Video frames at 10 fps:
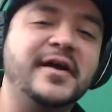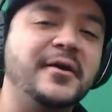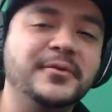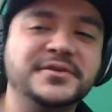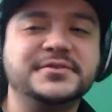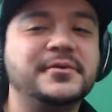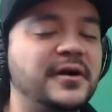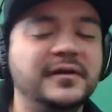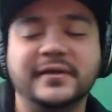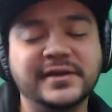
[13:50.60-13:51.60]
out what's going
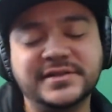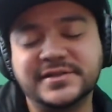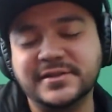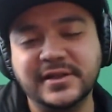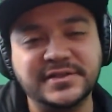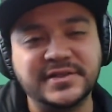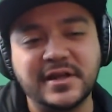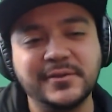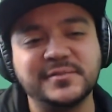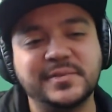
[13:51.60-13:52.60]
on there. It's not
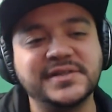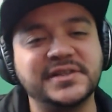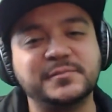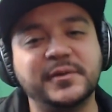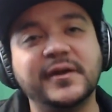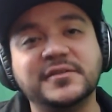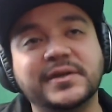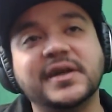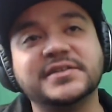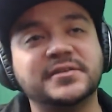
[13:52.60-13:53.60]
always a pleasant experience
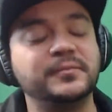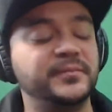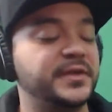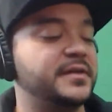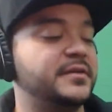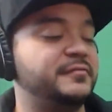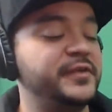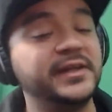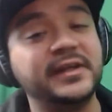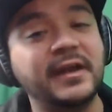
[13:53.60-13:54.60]
because of the
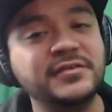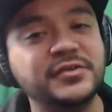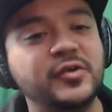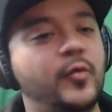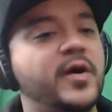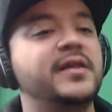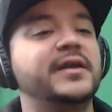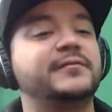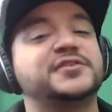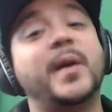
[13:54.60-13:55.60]
feeling it gives you. You don't
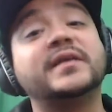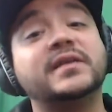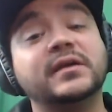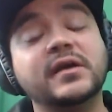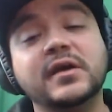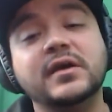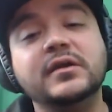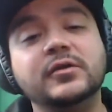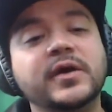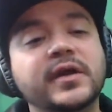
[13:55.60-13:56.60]
want to respect it.
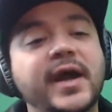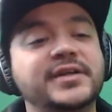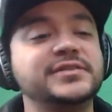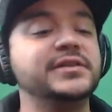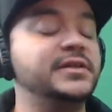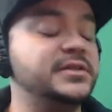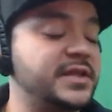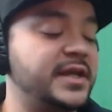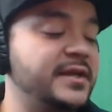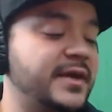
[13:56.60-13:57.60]
You don't want to actually
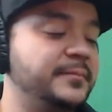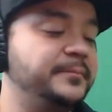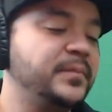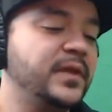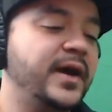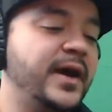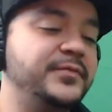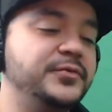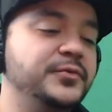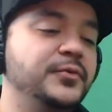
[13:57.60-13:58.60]
say that I
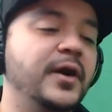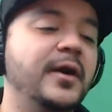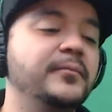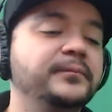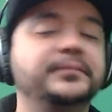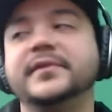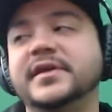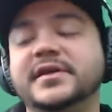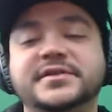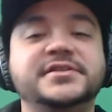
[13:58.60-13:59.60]
have to.
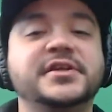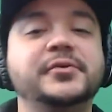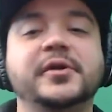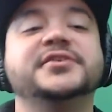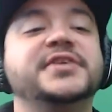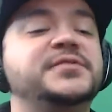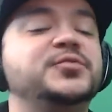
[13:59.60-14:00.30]
He's gonna do an unsafe